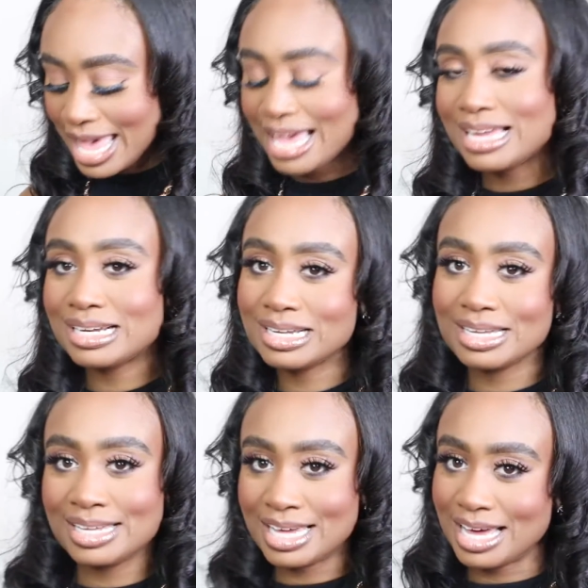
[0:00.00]
And
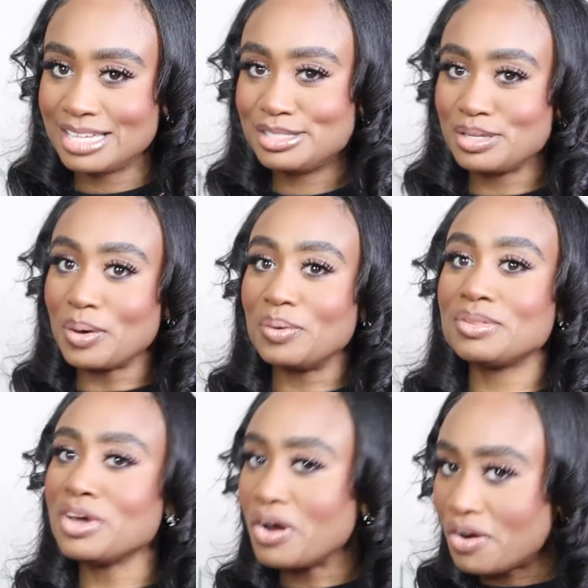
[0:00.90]
yeah, so
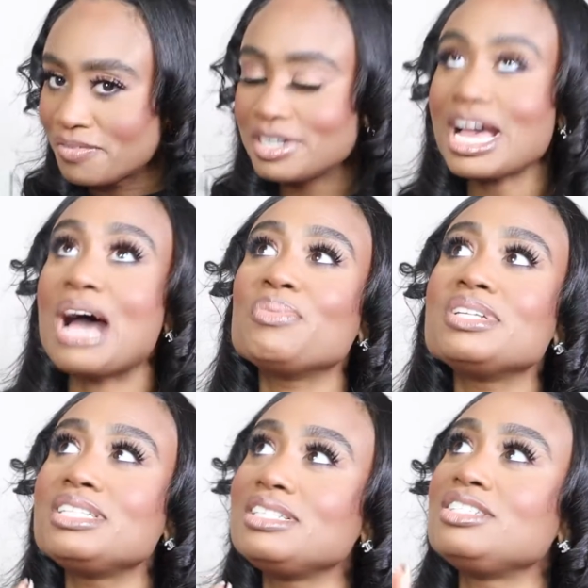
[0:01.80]
the over, I
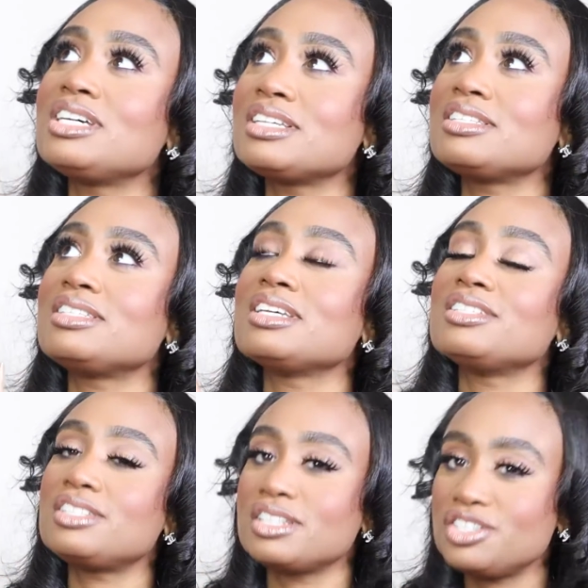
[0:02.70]
would just
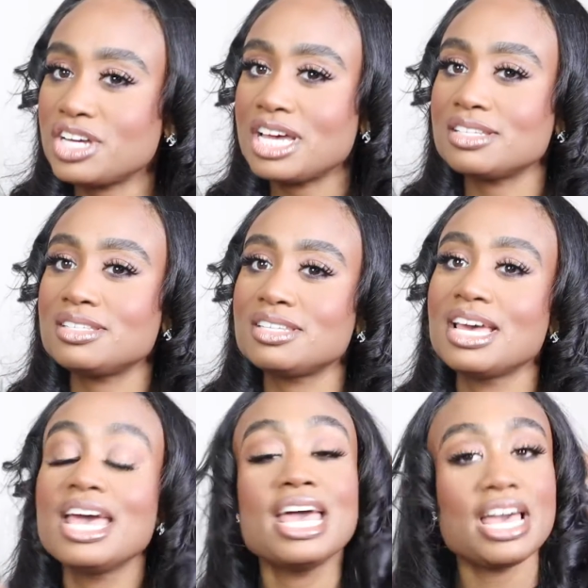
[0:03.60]
suggest
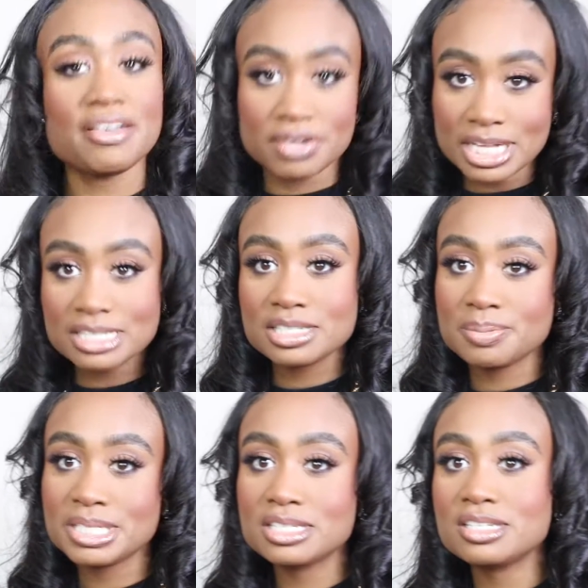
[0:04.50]
if you like these
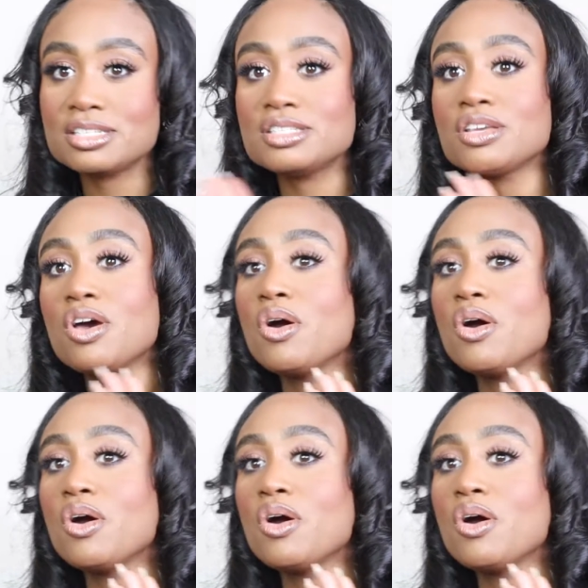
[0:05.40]
pieces